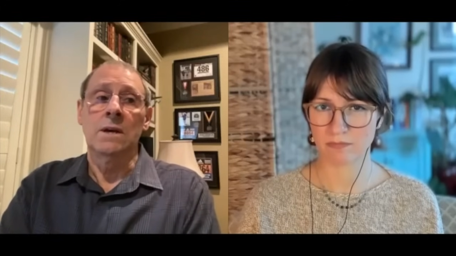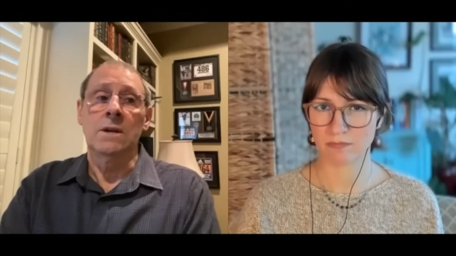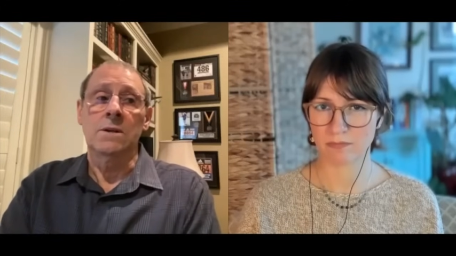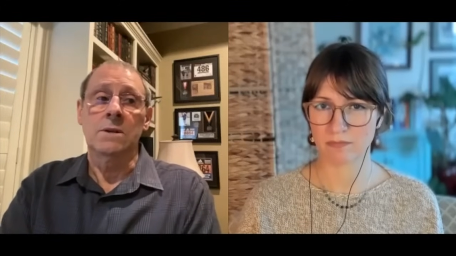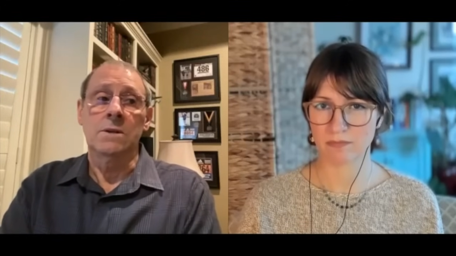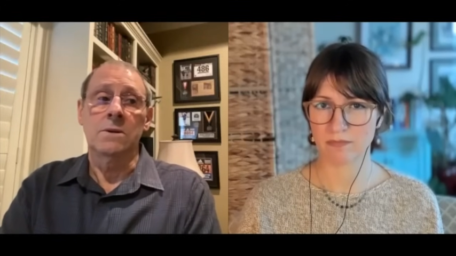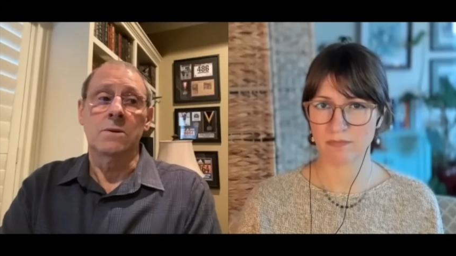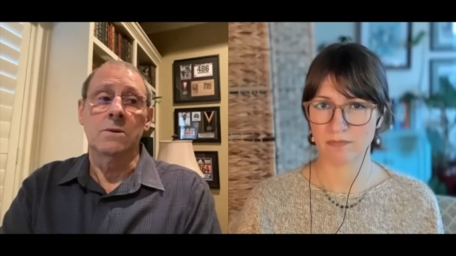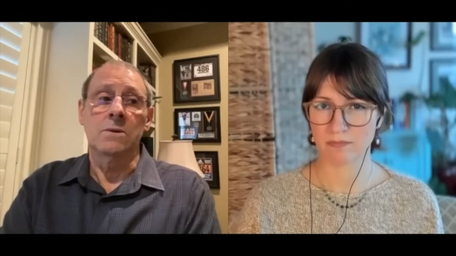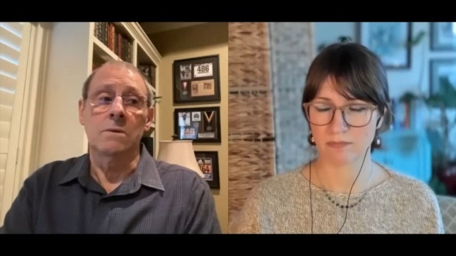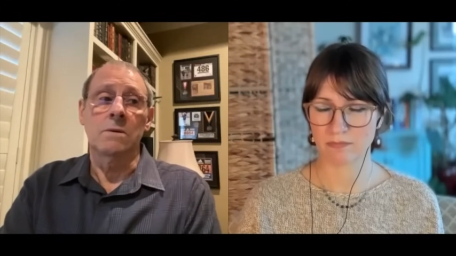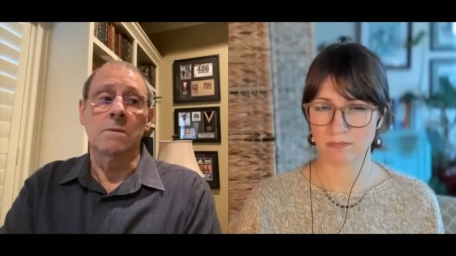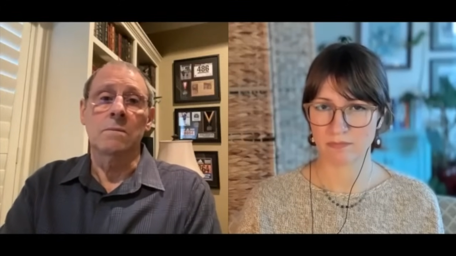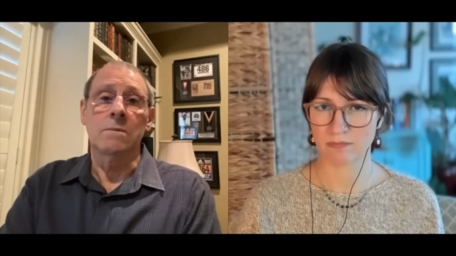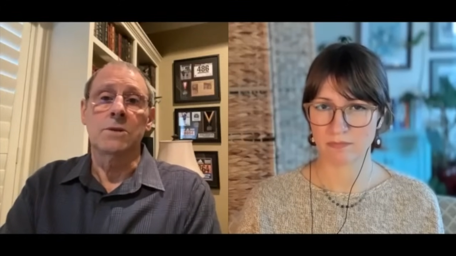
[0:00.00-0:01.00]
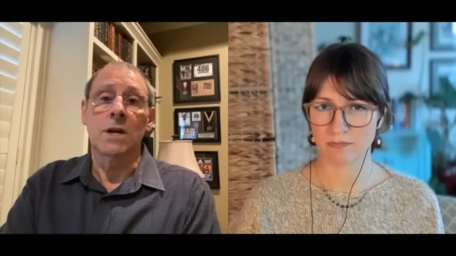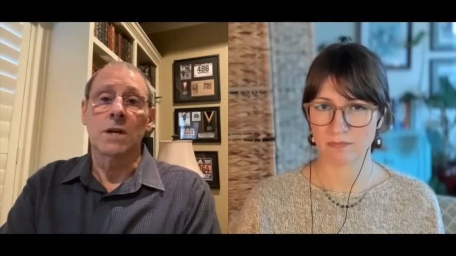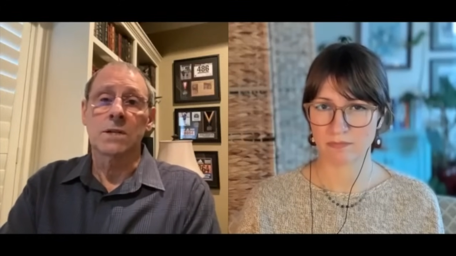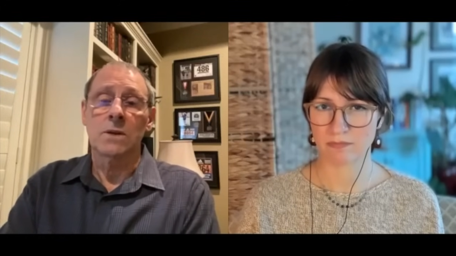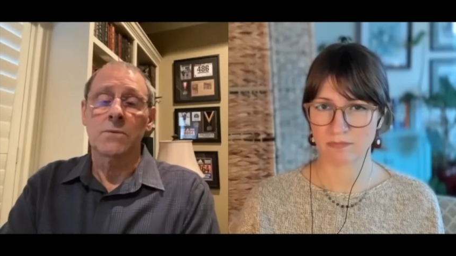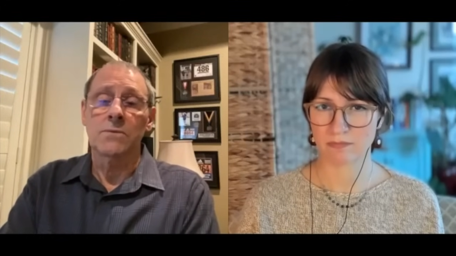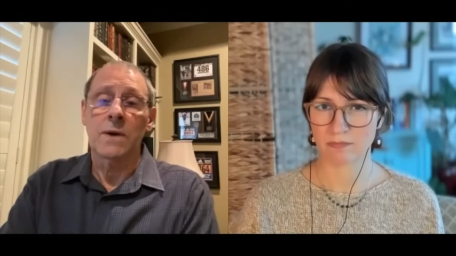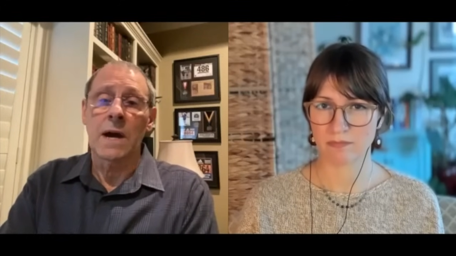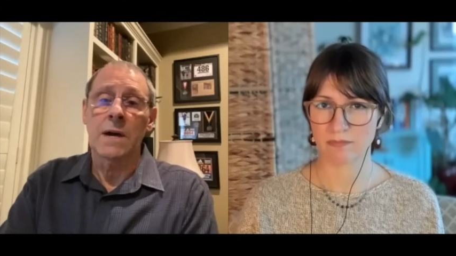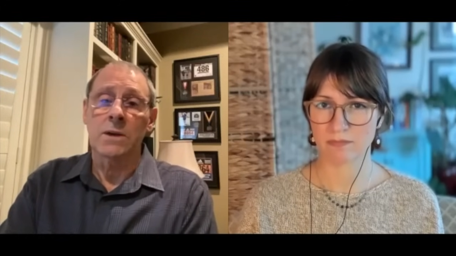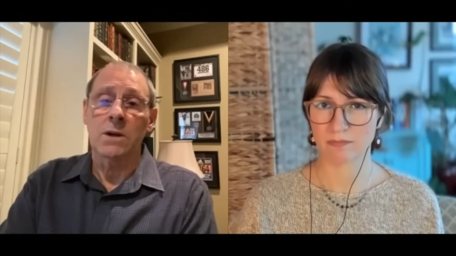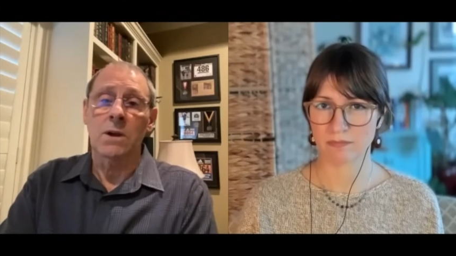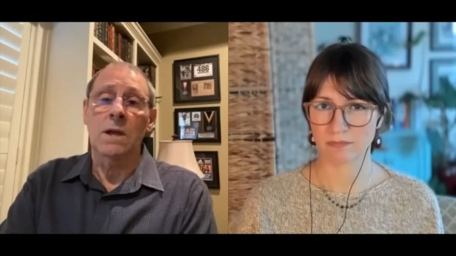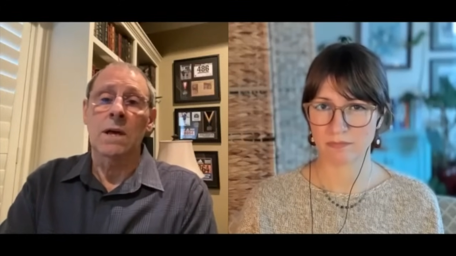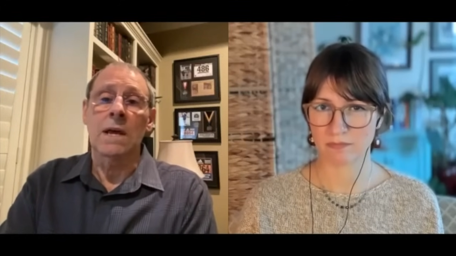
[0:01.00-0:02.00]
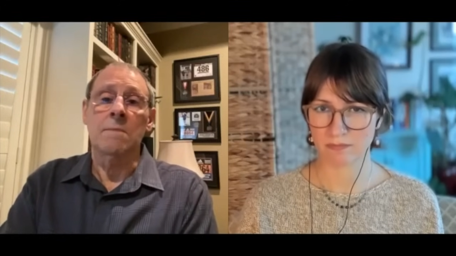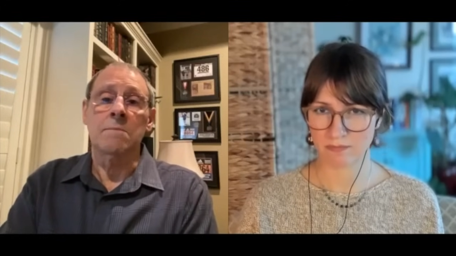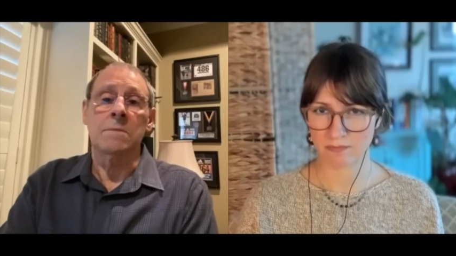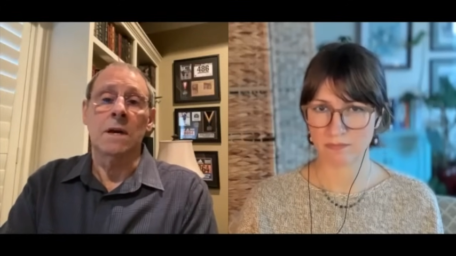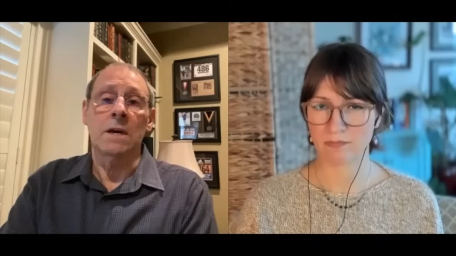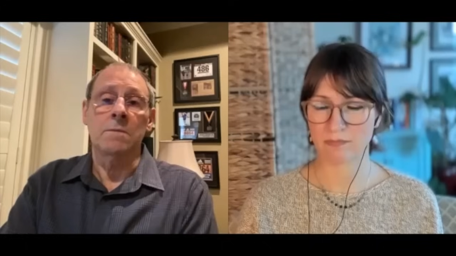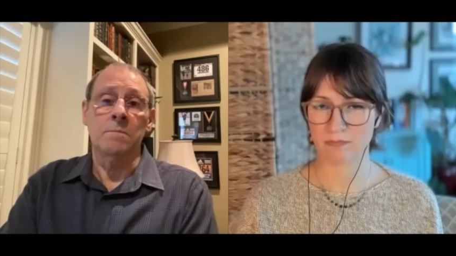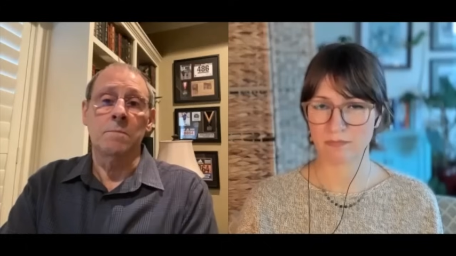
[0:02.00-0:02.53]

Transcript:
Speaker 1: to justify the claim that